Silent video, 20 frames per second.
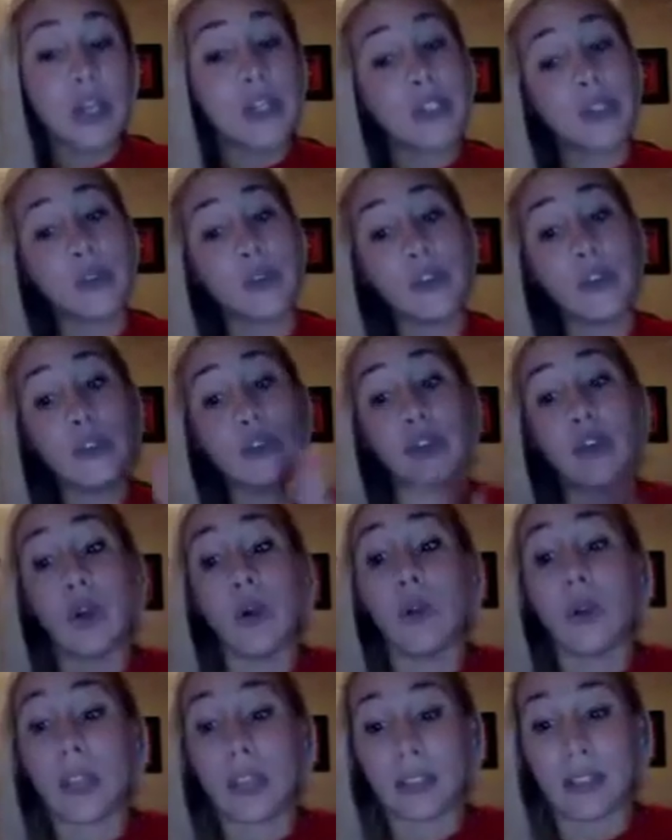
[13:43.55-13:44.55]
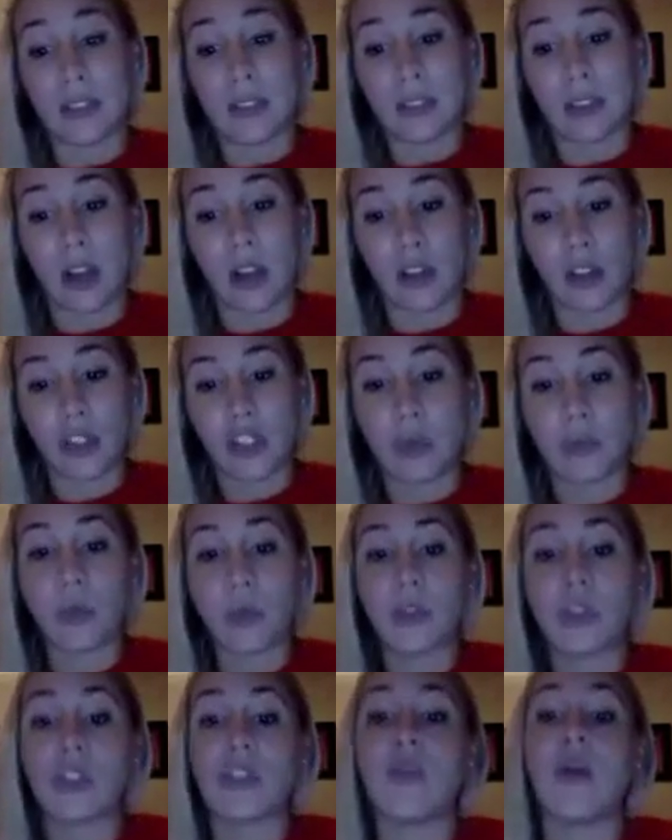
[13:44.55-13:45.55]
So if you don't get the
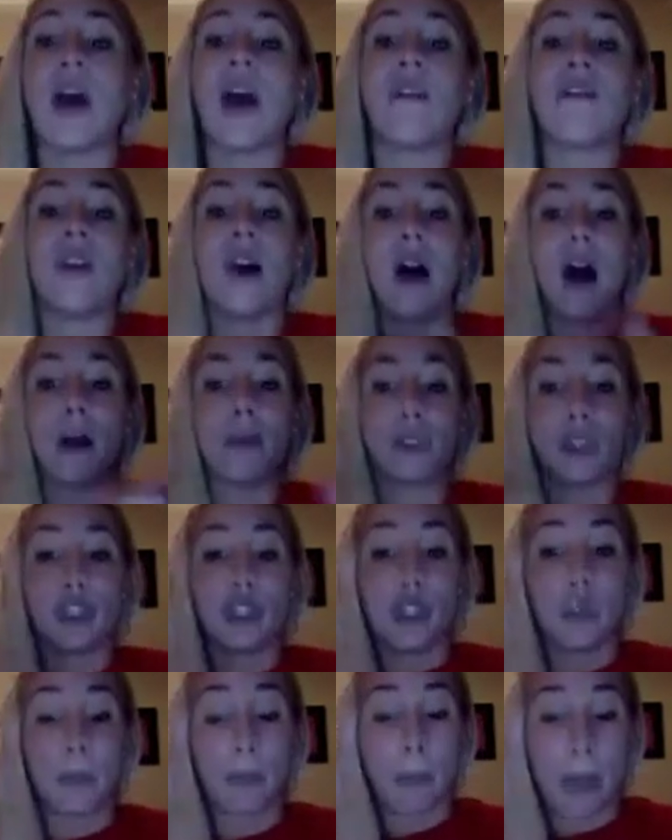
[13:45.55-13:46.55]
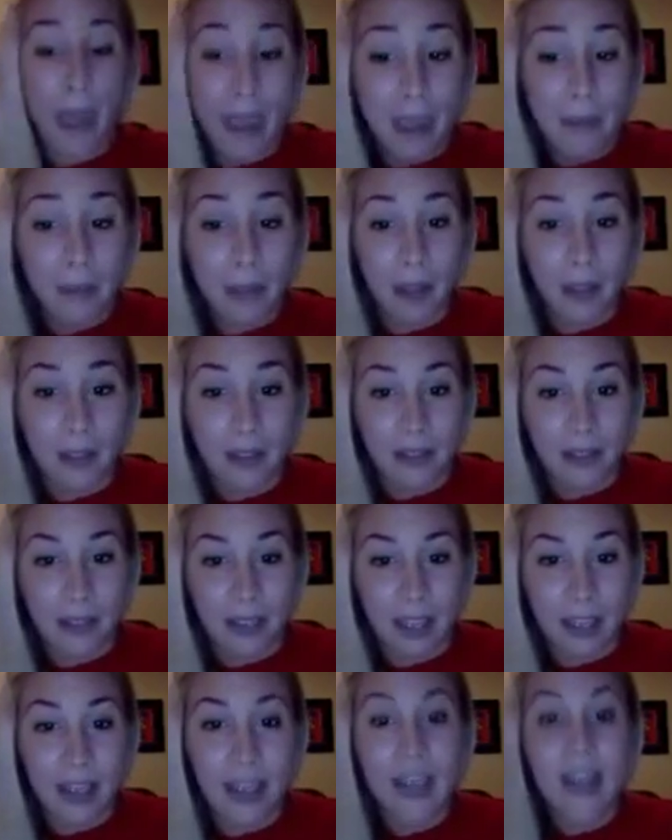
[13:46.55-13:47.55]
scholarship, you still have the option to pay
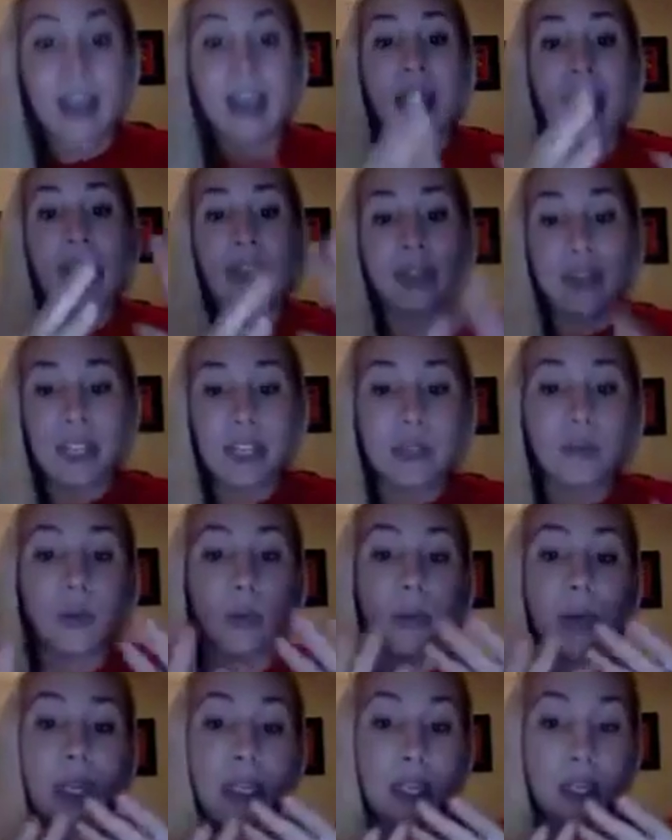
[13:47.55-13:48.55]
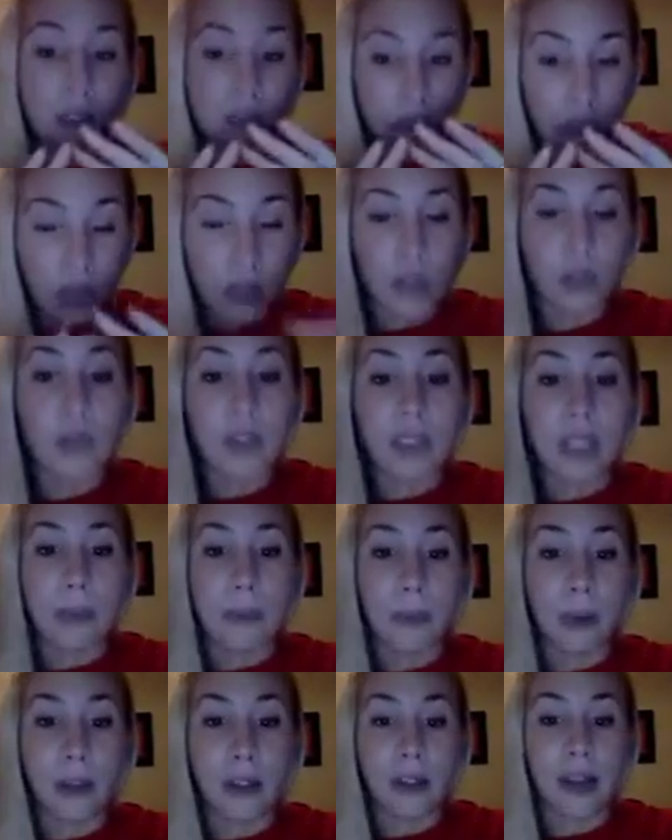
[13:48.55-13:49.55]
monthly, and these will be two
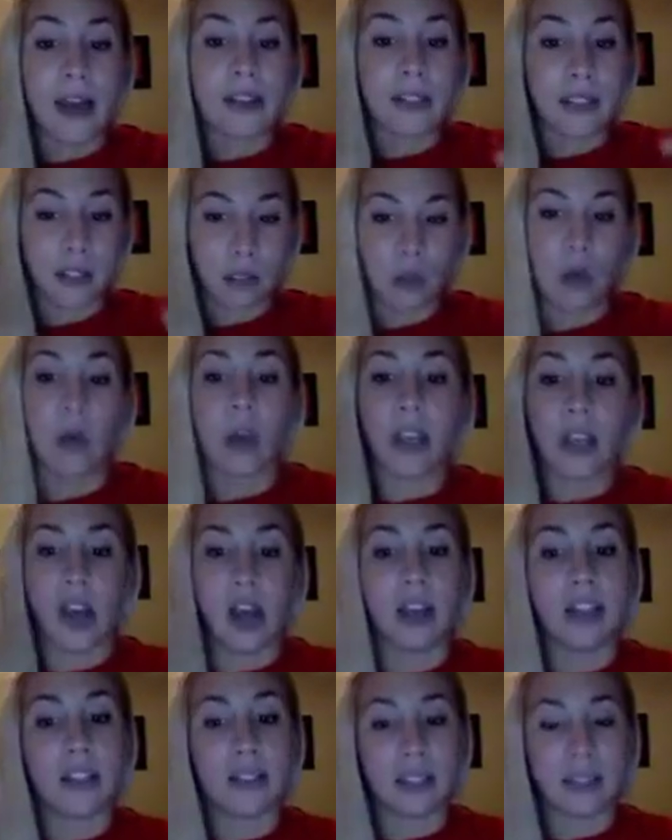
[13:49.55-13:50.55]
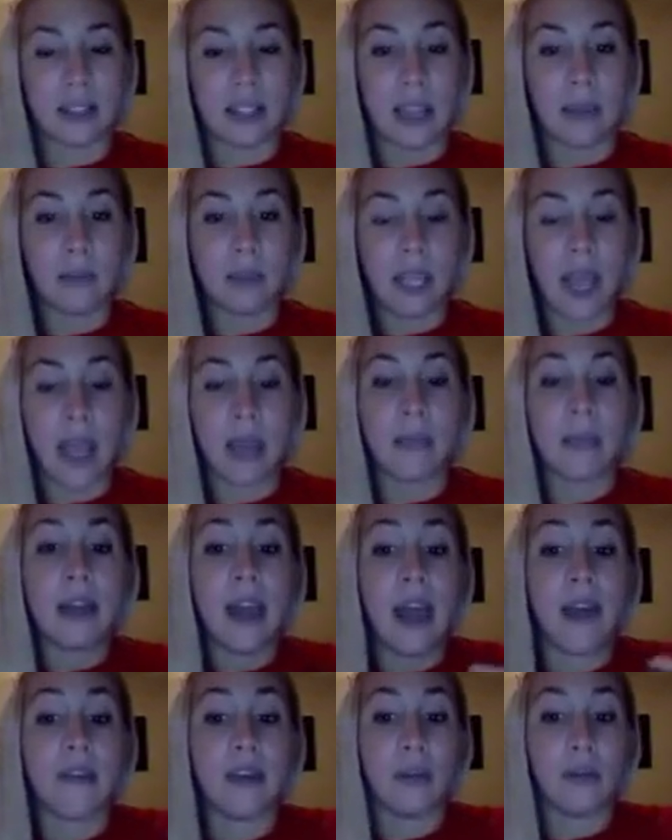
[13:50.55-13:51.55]
separate classes going on at the same time
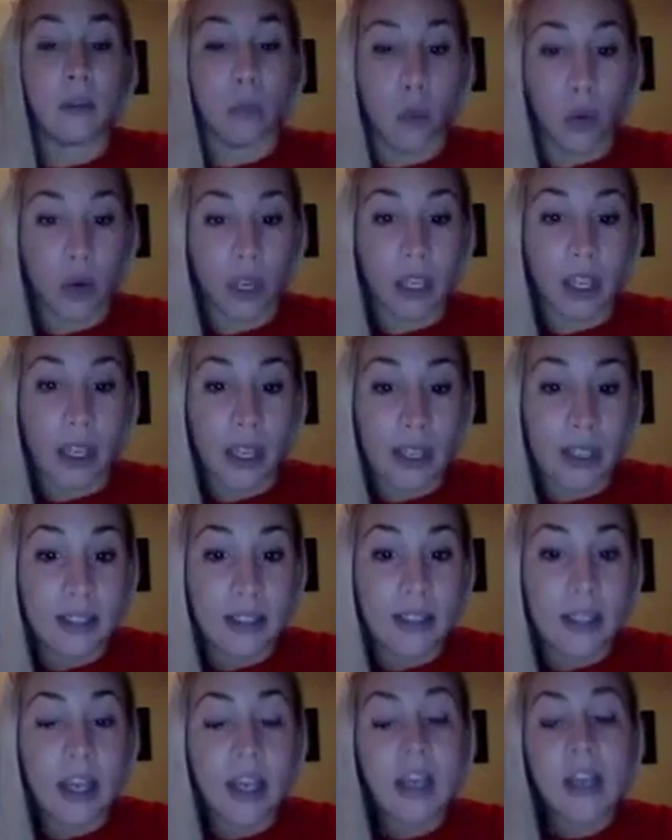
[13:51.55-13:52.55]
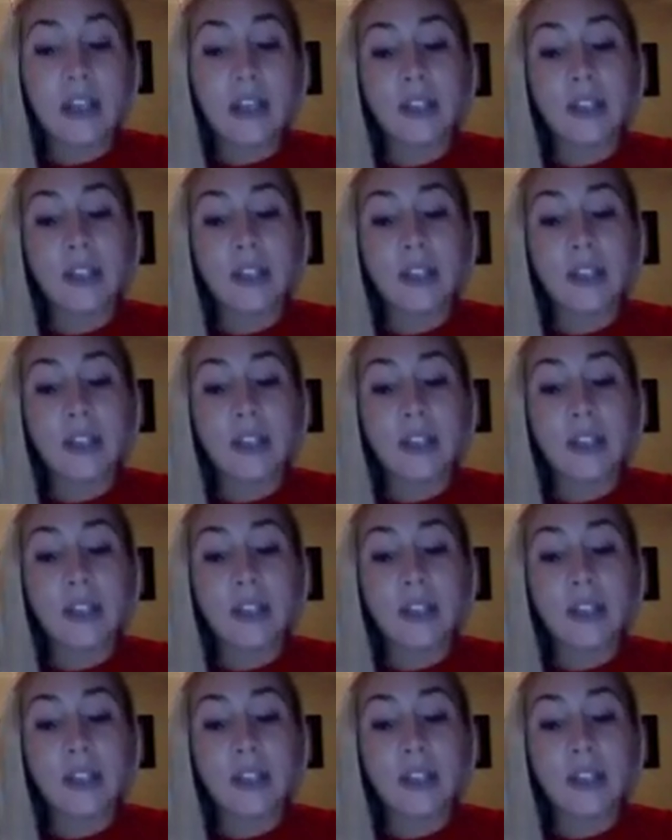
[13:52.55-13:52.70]
and having more kids.